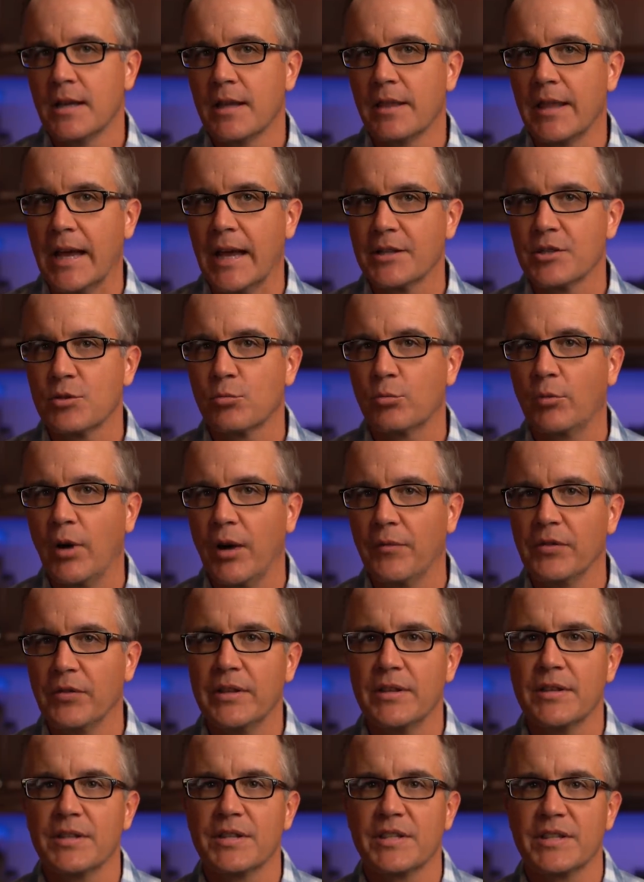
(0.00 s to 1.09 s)
That's
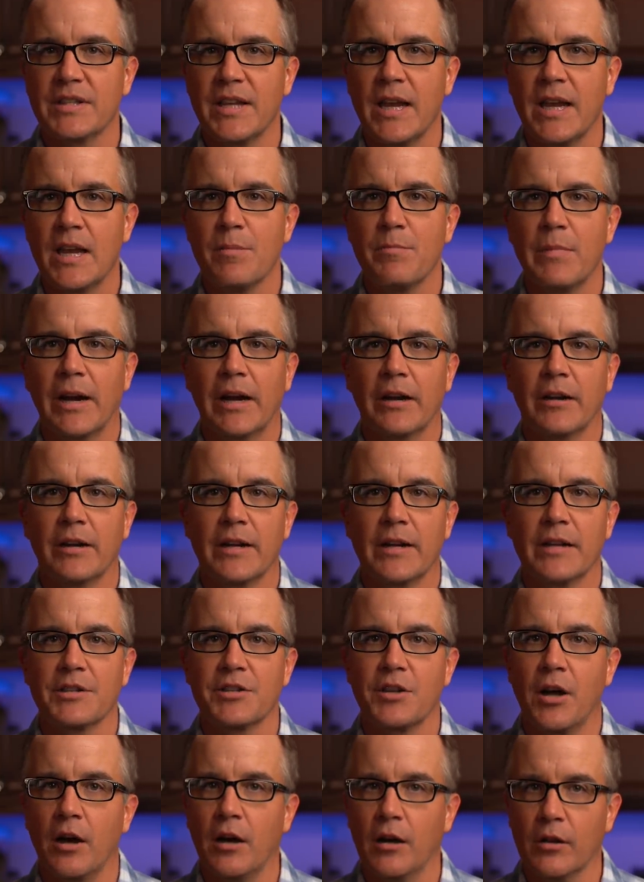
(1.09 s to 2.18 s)
roughly the same area
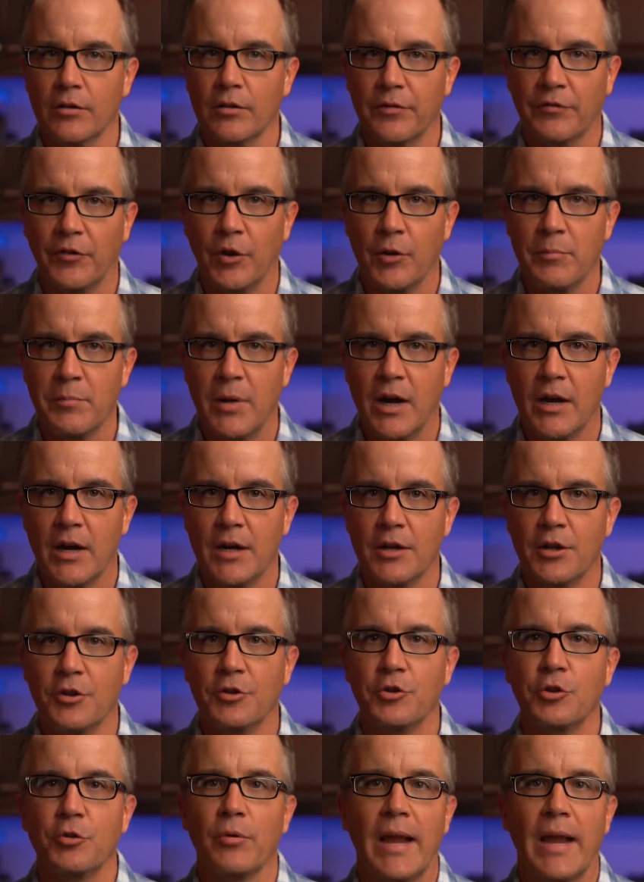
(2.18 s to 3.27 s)
as all of Vermont,
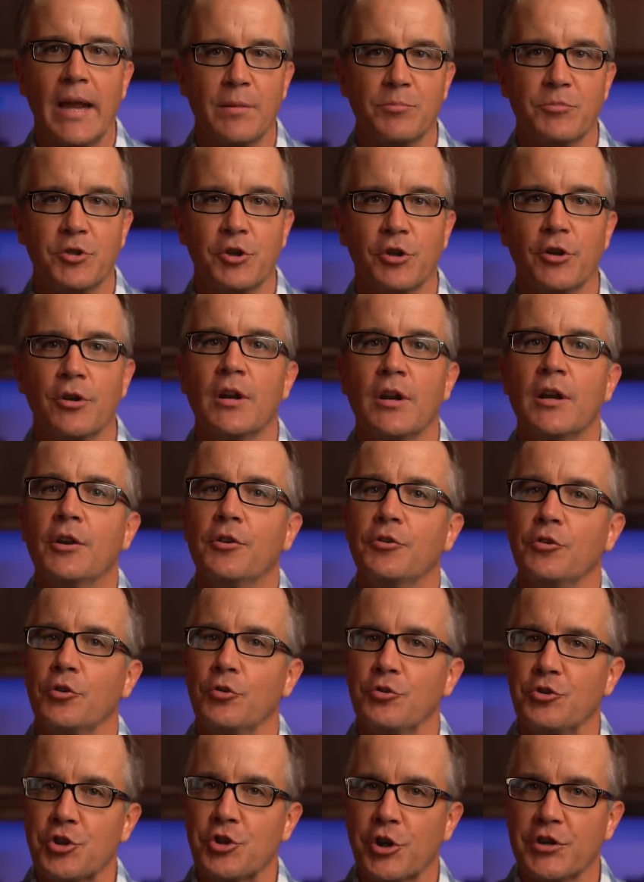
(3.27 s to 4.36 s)
New Hampshire,
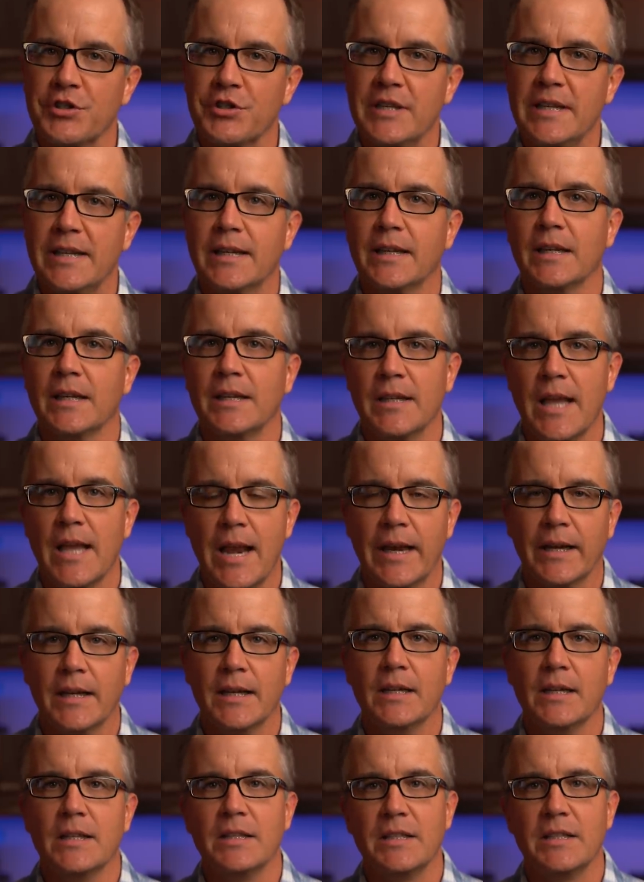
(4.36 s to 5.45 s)
New Jersey,
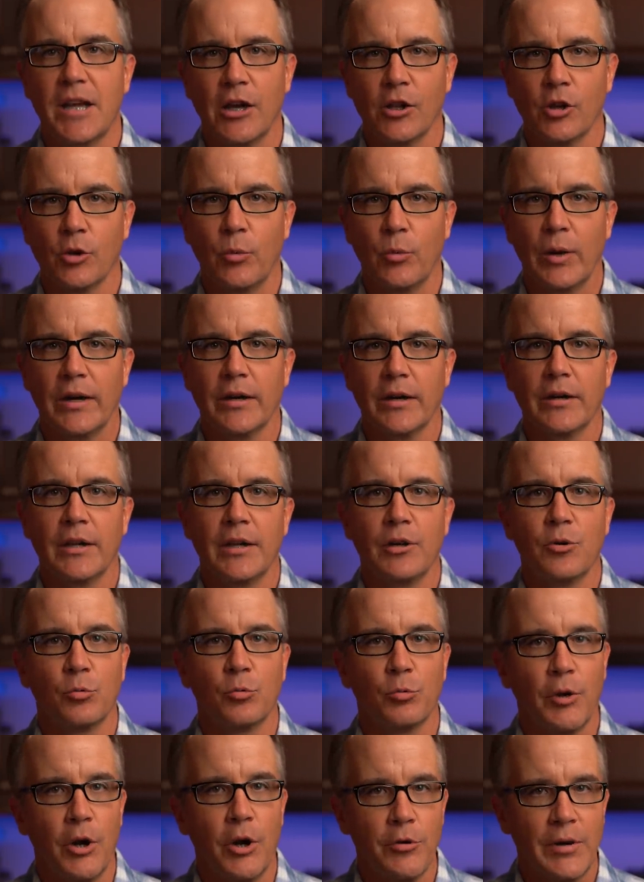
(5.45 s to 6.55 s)
Connecticut, Delaware,
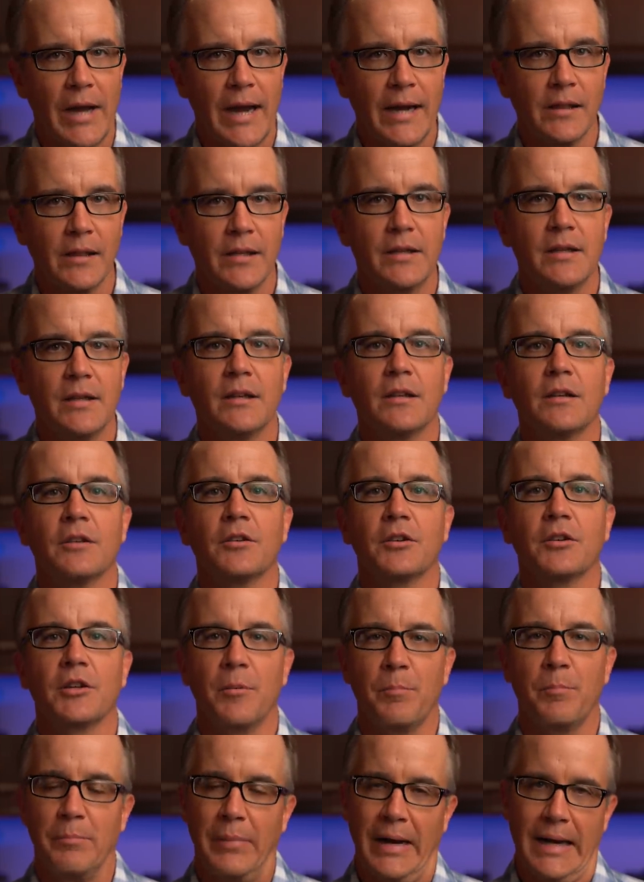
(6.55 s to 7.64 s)
and Rhode Island
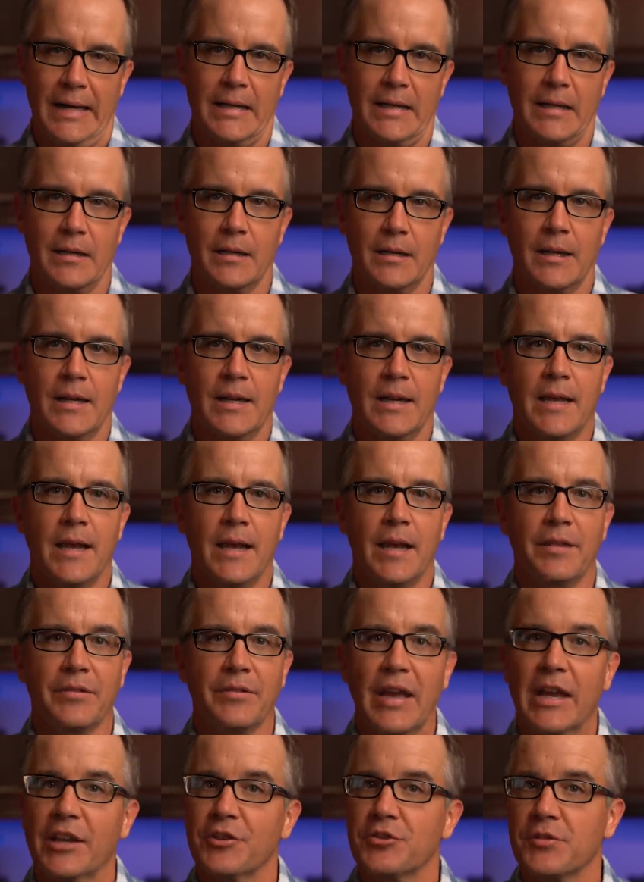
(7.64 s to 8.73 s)
combined.
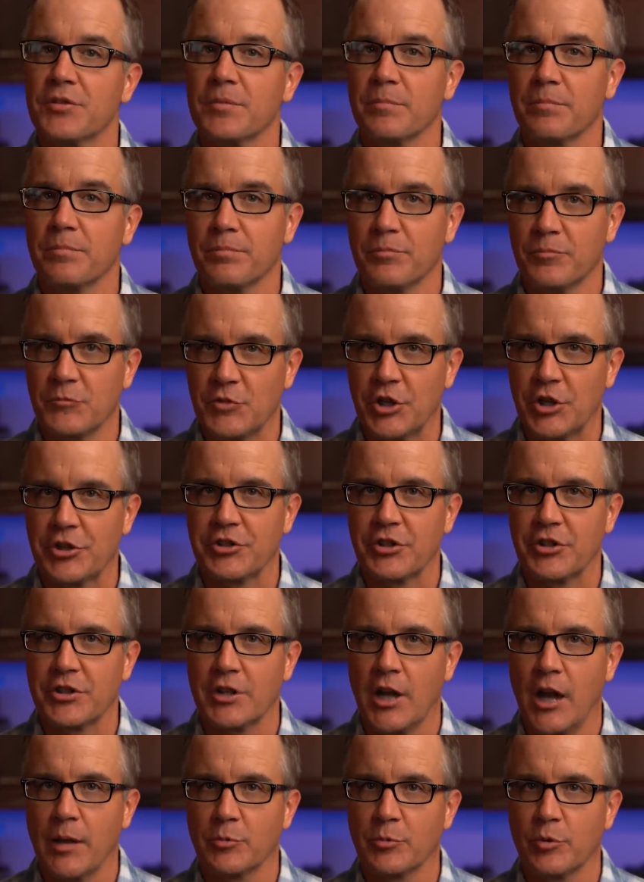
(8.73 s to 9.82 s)
And that's just the
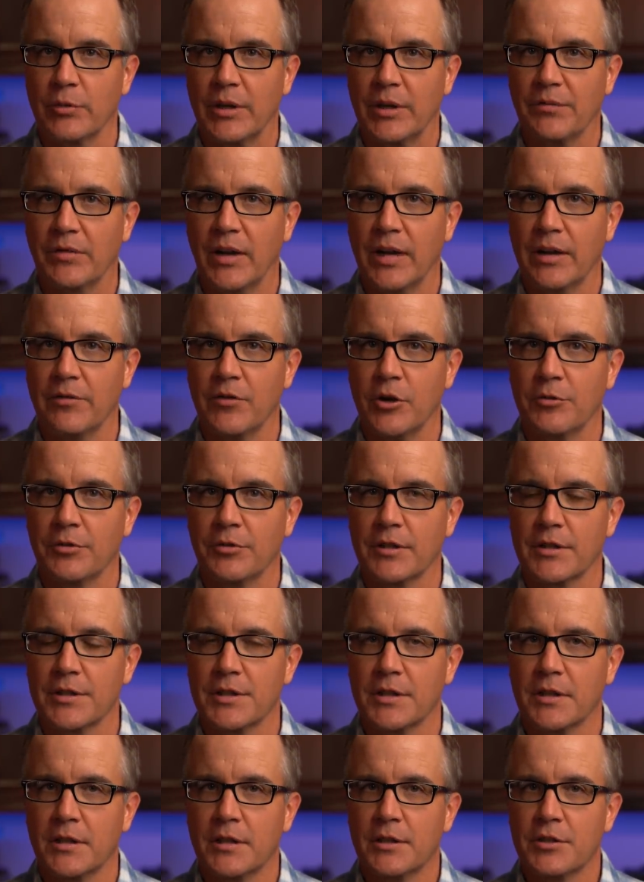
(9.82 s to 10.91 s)
top 25
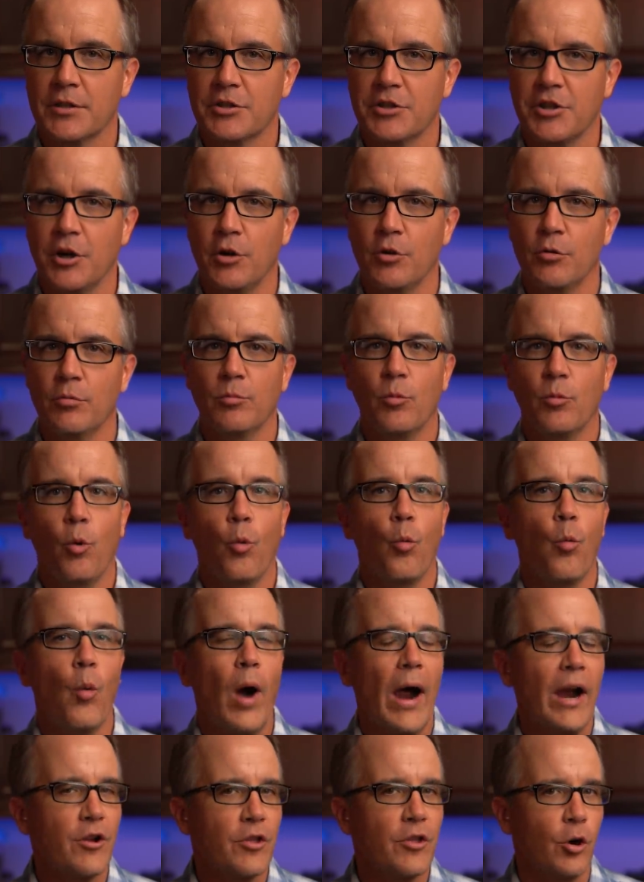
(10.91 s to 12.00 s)
owners. So
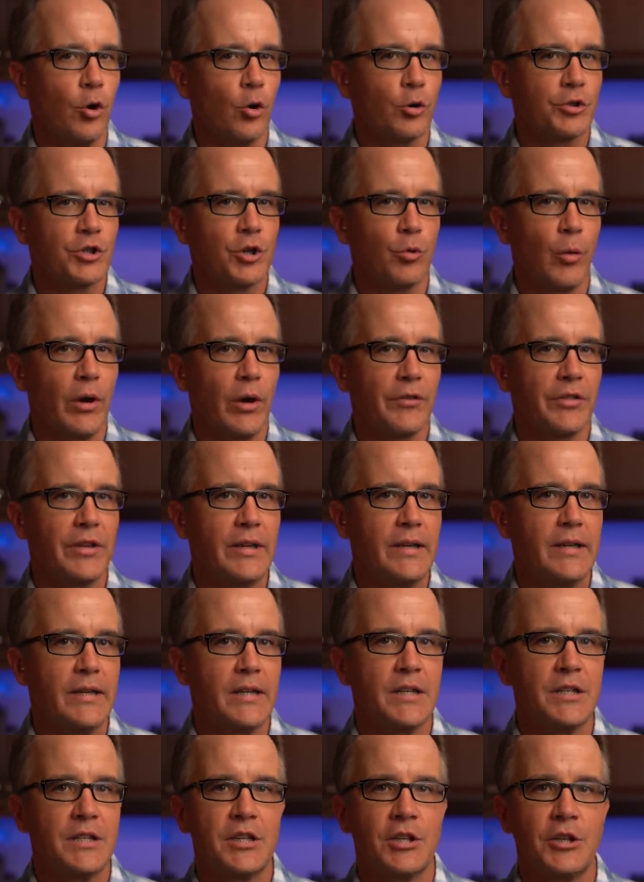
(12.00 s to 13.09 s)
why are the ultra wealthy
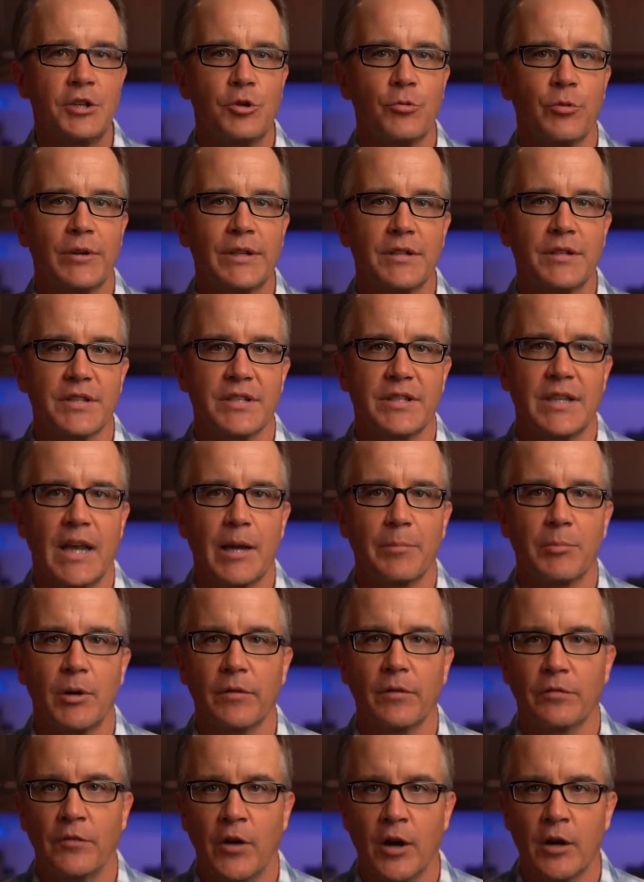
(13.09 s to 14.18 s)
continuing to snap
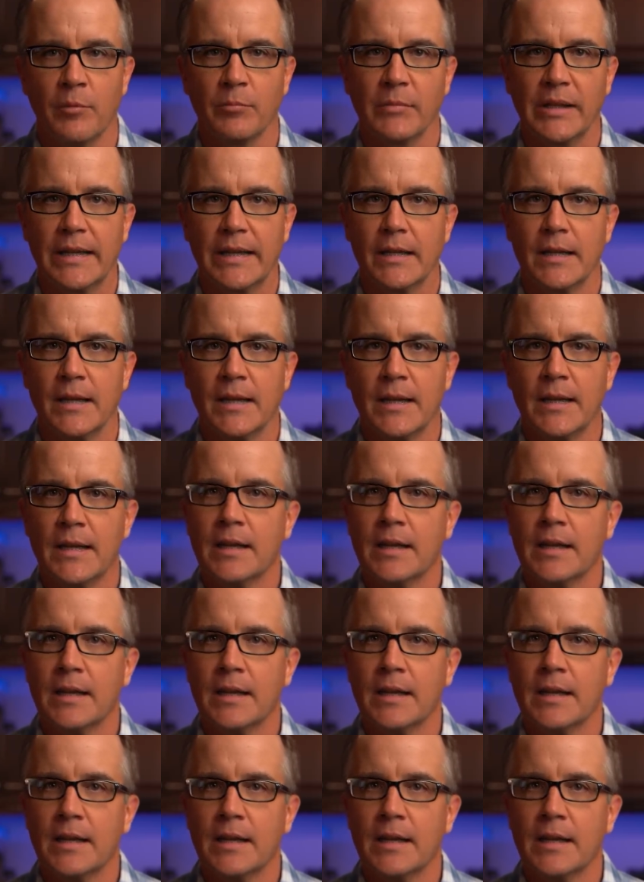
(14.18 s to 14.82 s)
up farmland?